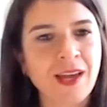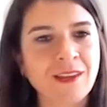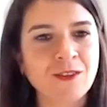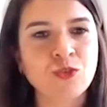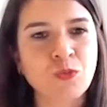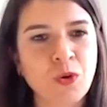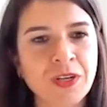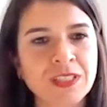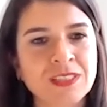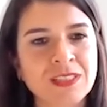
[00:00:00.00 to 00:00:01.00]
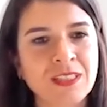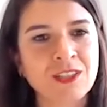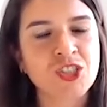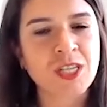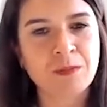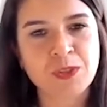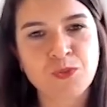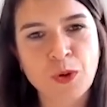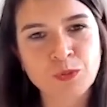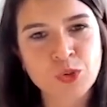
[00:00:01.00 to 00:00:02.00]
get into war is the
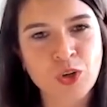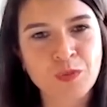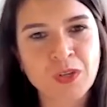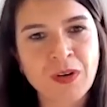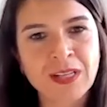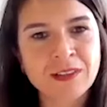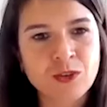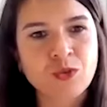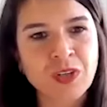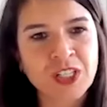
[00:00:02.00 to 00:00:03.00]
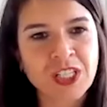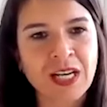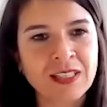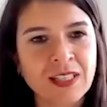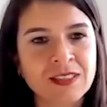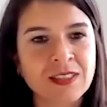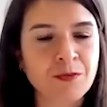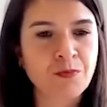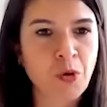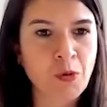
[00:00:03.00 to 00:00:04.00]
ships from Germany went into Russia and they
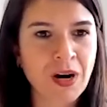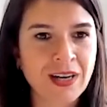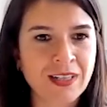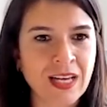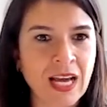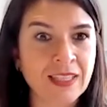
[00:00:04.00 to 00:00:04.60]
start bombarding,